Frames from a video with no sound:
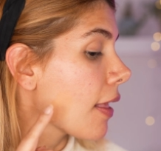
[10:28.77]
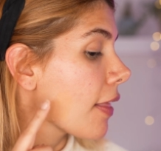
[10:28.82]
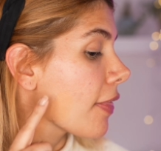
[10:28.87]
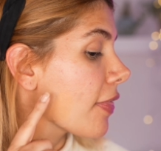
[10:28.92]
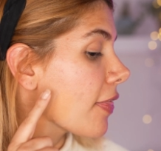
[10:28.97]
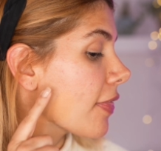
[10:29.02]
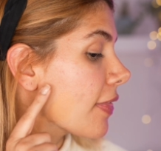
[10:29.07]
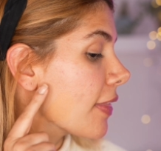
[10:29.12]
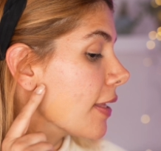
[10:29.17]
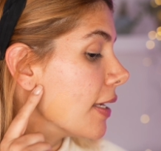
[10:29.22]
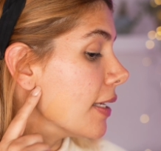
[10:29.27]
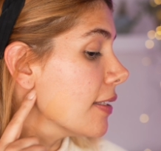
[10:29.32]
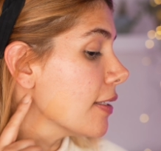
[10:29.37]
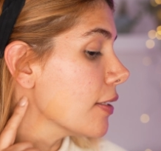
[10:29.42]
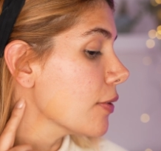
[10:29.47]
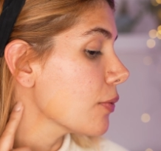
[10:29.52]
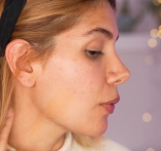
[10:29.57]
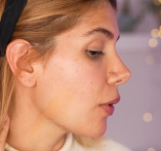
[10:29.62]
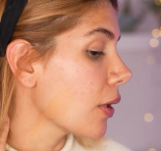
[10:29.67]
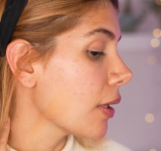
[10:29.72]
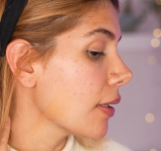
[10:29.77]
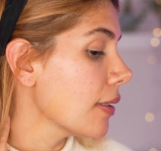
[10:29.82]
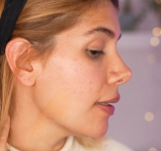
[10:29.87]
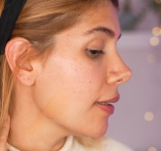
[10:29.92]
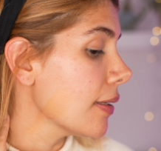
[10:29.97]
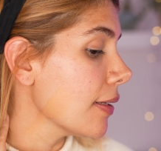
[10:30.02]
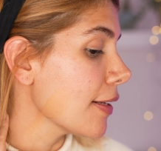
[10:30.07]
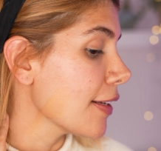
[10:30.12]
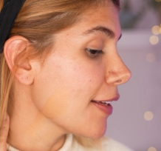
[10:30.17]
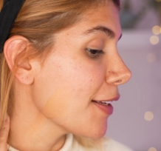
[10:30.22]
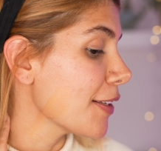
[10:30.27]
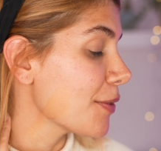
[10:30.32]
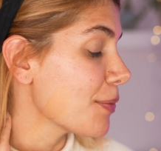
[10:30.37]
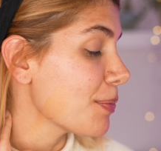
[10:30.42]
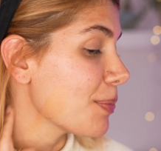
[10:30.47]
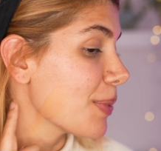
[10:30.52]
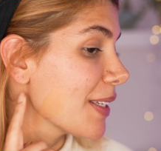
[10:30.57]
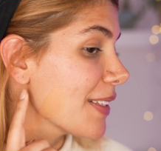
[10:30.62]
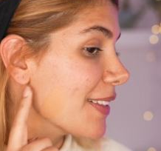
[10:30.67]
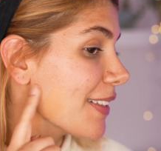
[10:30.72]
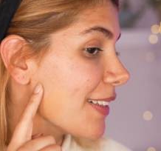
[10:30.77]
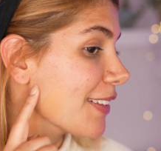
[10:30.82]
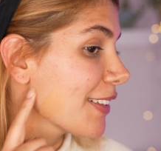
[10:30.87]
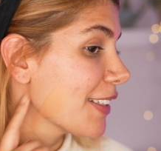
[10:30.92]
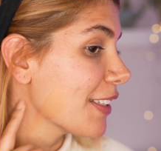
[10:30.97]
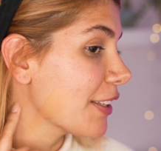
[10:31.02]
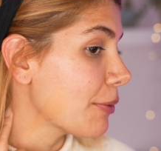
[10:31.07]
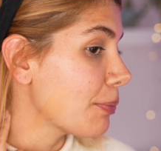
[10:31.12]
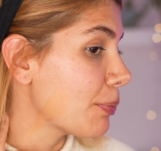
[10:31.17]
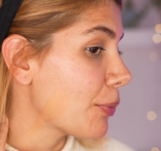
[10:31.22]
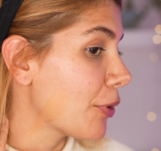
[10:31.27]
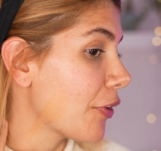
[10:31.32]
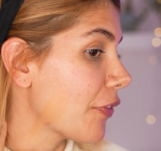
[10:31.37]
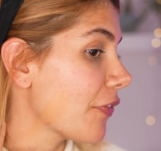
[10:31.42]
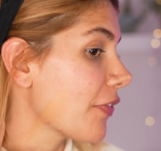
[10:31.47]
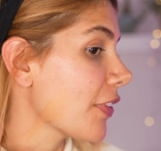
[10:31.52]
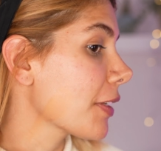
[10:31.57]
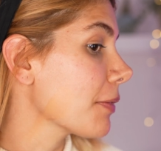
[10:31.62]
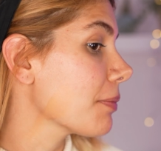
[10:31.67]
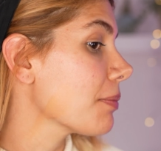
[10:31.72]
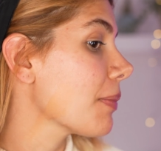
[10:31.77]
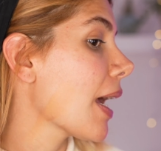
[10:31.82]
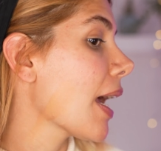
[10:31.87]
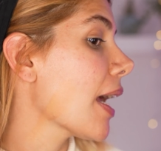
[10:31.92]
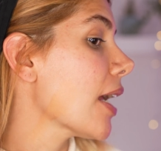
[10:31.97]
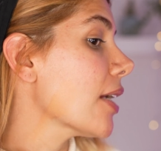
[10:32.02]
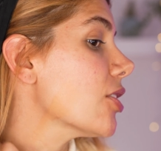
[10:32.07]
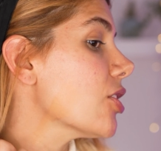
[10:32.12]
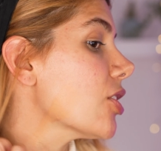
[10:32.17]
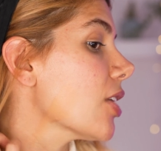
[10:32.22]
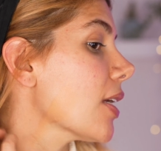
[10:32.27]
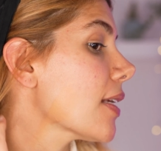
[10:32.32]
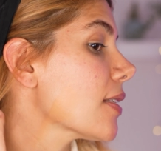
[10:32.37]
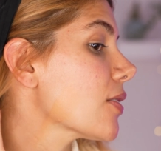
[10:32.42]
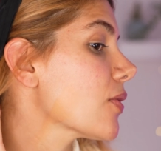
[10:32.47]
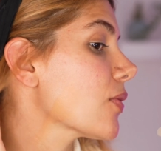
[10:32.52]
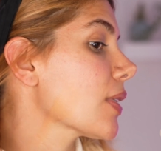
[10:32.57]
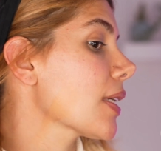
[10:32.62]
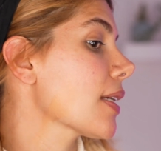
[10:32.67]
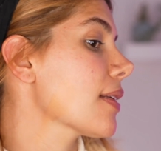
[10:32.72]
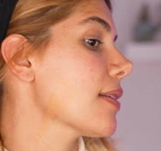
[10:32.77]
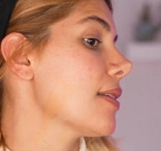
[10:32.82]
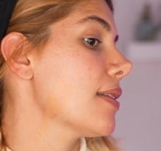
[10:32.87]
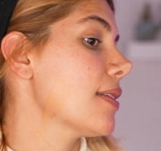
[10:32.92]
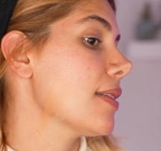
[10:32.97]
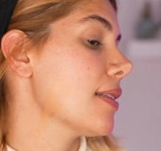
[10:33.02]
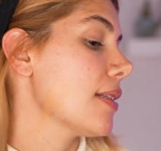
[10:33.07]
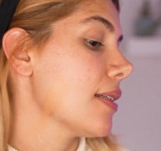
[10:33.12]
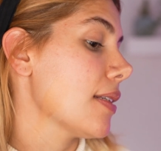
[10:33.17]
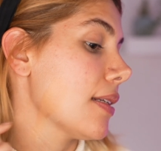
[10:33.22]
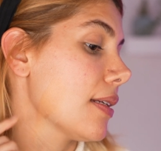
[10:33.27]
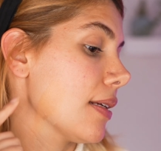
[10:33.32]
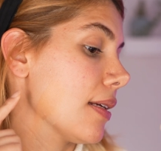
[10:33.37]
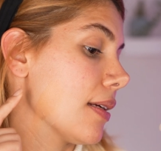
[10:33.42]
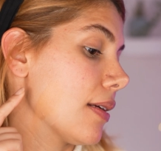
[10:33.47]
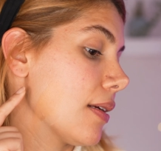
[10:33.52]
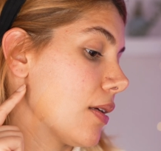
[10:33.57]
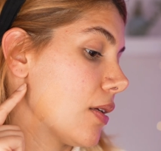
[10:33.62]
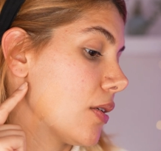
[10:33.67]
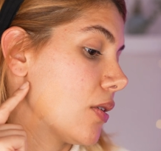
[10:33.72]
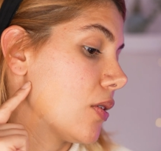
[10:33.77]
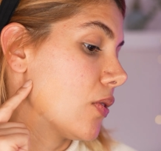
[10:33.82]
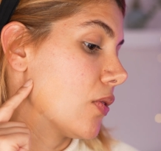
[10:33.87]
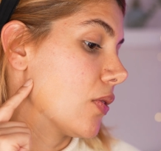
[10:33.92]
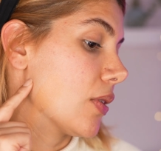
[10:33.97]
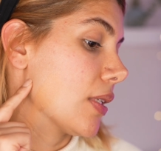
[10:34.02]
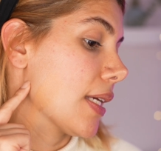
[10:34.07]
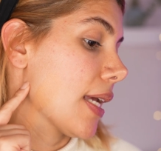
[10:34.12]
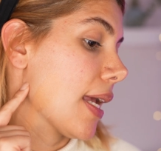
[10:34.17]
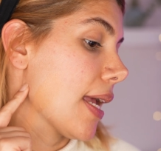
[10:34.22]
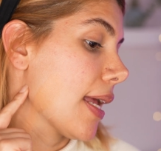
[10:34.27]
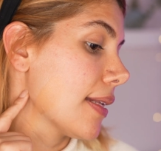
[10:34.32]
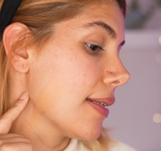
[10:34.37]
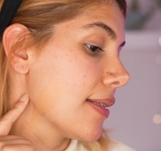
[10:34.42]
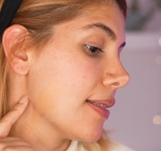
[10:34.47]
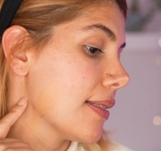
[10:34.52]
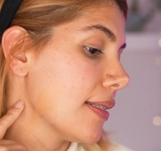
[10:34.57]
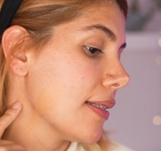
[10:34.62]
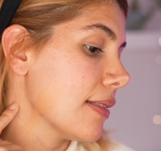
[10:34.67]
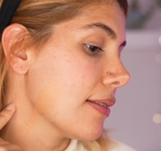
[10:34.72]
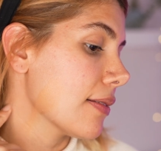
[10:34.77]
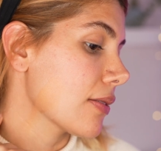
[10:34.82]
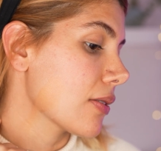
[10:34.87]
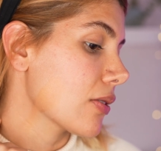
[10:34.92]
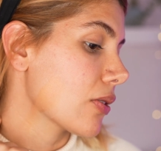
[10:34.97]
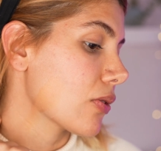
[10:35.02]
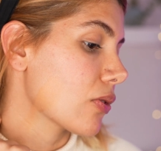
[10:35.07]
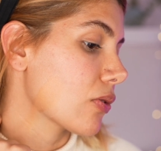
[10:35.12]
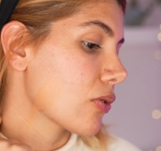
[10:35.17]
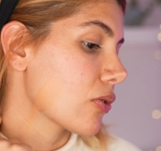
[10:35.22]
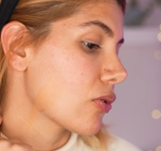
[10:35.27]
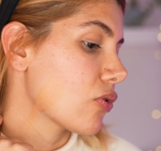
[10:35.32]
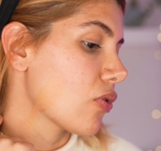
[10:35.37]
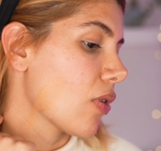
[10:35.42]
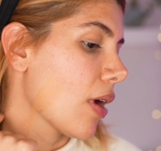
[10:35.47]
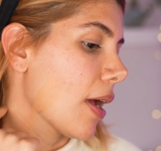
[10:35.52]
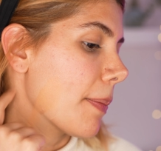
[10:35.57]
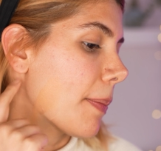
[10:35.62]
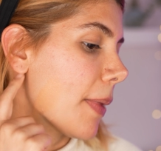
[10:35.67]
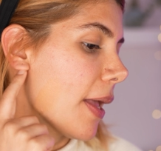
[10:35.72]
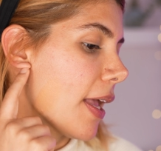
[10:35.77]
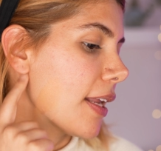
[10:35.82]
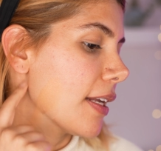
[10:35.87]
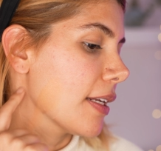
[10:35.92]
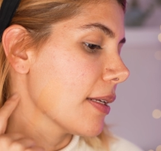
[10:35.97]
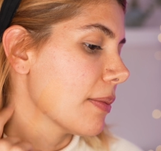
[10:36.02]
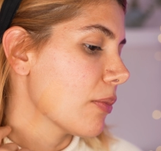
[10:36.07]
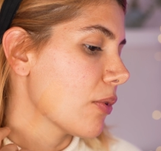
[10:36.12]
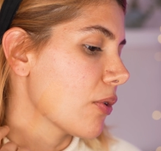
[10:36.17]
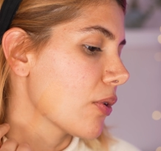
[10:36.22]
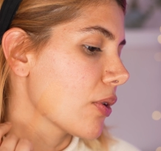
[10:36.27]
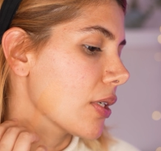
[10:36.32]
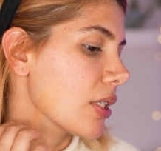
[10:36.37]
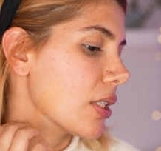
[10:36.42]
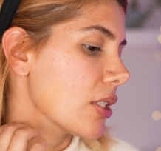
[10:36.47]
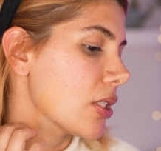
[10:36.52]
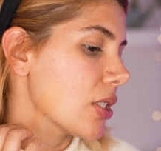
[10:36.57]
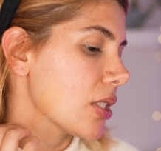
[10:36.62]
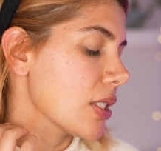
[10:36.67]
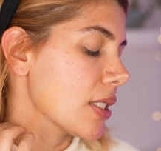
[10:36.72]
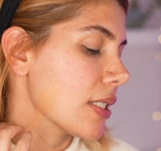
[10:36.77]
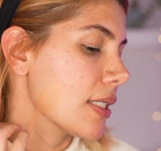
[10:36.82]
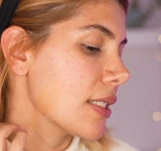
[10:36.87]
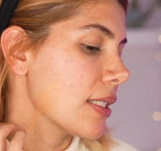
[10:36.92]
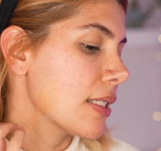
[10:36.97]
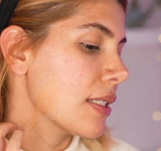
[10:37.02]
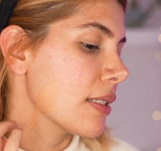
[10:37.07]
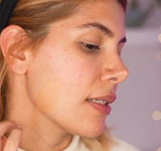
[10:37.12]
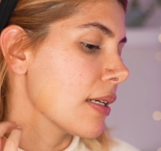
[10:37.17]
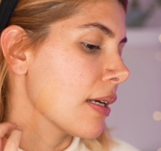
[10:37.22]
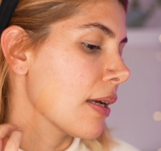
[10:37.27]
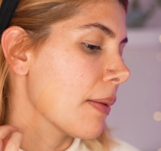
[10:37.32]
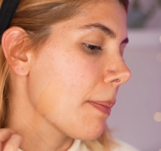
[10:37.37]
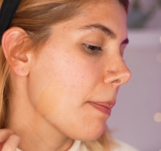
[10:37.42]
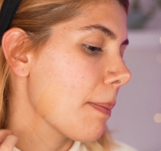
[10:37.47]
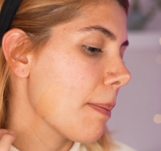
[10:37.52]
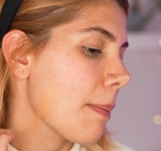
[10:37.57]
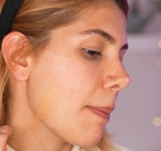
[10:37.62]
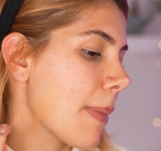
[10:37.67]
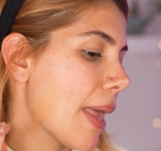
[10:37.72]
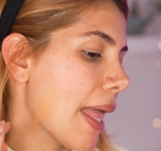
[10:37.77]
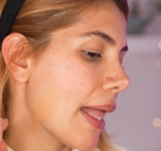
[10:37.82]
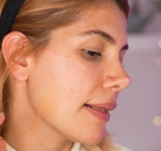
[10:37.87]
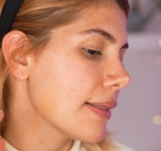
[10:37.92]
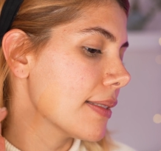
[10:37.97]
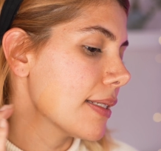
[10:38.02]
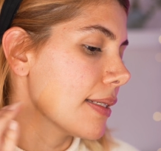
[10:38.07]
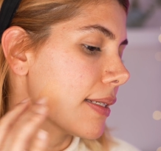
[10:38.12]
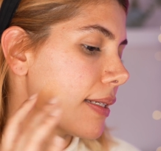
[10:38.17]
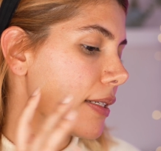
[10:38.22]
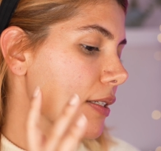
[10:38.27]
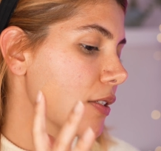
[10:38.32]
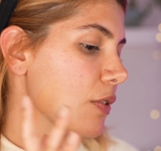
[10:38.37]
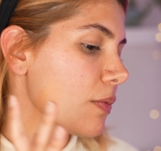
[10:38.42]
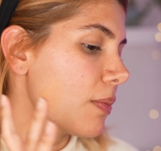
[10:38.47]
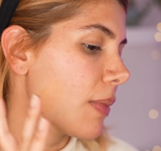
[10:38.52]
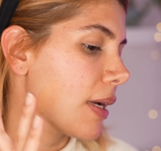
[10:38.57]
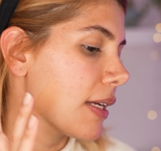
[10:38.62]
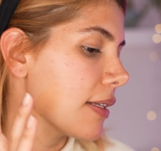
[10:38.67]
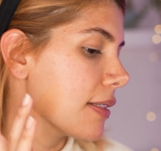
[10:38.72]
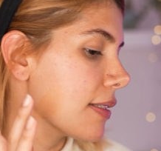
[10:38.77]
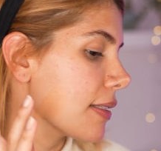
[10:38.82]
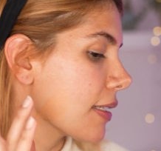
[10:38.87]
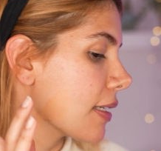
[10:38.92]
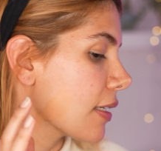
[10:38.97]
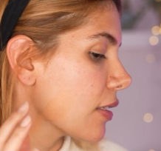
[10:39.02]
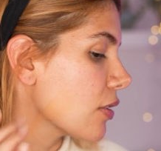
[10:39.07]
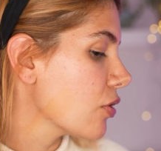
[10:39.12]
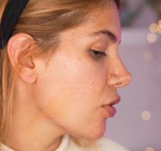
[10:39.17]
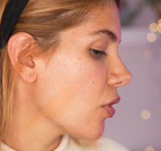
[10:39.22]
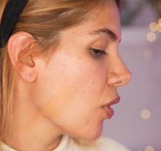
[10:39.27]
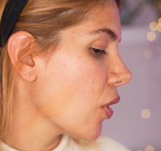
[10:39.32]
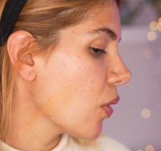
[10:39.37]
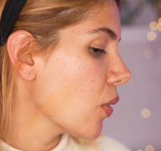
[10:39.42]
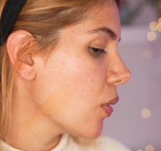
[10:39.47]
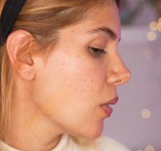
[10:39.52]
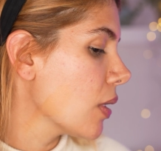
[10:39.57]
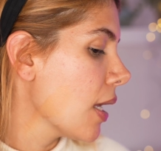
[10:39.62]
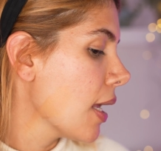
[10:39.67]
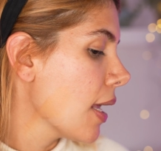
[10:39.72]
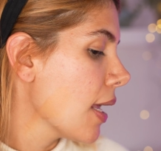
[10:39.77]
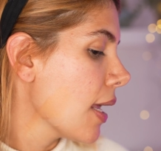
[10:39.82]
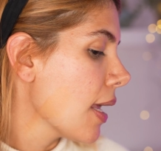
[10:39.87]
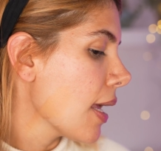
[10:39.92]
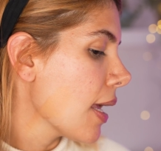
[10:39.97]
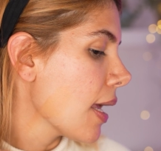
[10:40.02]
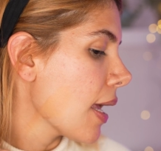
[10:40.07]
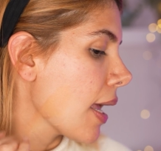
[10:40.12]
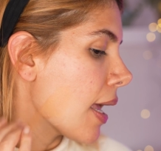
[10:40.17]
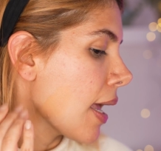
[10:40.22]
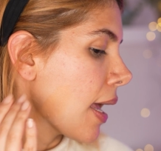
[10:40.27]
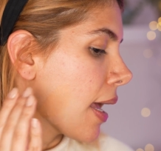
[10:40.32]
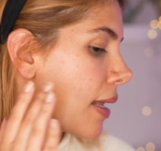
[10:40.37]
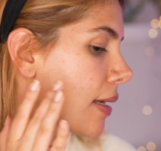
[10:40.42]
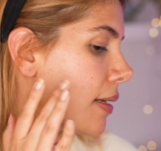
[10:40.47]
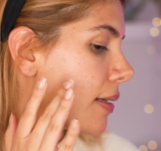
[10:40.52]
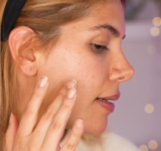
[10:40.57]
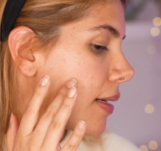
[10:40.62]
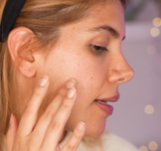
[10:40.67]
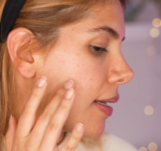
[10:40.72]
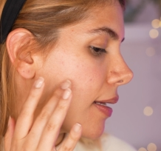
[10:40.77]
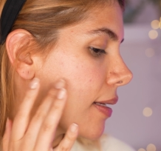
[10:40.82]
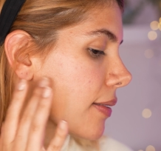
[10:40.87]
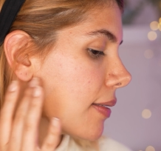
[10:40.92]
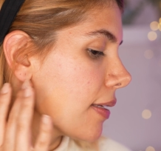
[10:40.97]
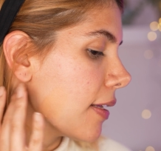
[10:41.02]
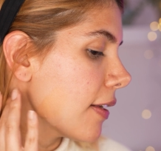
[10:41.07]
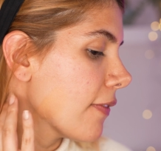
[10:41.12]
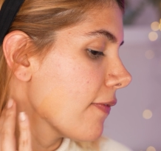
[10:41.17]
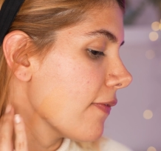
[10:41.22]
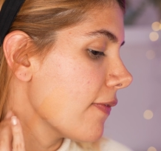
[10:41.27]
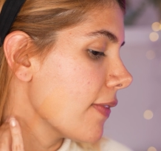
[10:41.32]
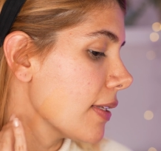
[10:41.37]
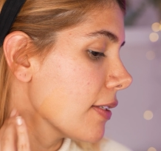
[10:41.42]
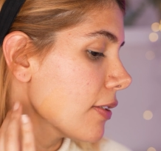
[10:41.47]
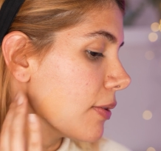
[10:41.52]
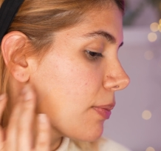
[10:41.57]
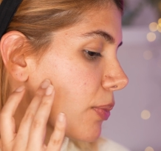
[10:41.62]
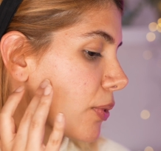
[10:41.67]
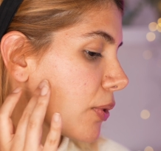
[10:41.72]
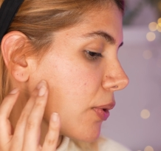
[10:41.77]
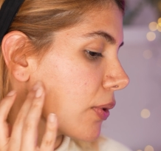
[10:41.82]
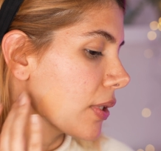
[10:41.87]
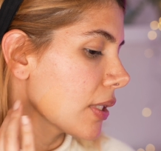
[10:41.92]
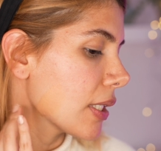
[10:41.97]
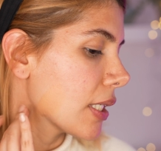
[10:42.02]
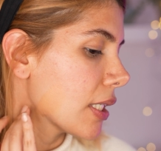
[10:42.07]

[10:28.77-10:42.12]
This one is basically the perfect match. As you can see, you can't see the stripe anymore. It just melted into my skin tone and is invisible.